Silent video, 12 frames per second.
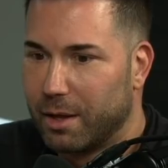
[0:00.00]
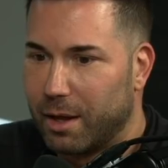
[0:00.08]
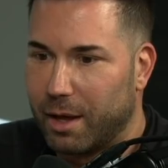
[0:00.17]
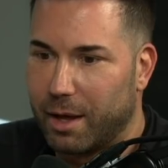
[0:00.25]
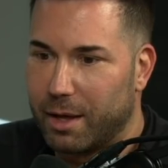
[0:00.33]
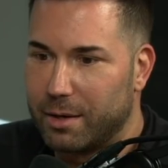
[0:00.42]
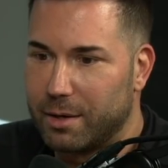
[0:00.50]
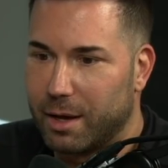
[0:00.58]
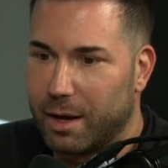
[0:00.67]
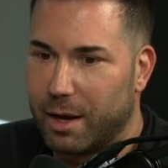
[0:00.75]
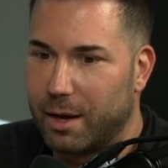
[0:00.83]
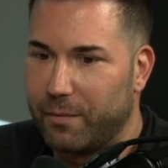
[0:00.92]
And
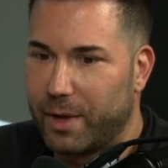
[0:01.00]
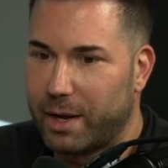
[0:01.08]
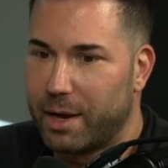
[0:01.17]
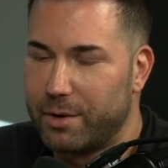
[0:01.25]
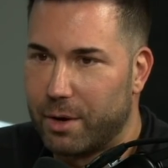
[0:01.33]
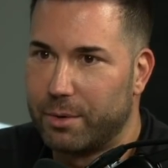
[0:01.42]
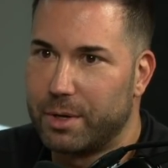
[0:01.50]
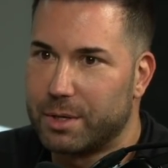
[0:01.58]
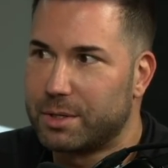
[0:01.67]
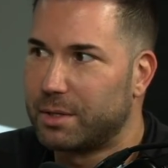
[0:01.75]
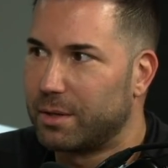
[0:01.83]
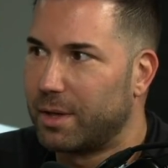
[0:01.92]
I
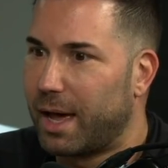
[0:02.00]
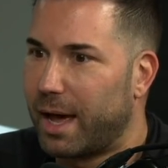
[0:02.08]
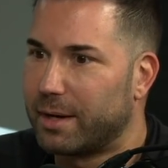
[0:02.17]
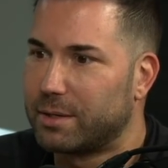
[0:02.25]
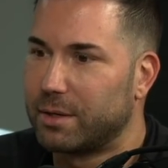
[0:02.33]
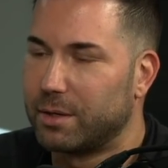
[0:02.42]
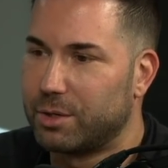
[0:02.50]
noticed that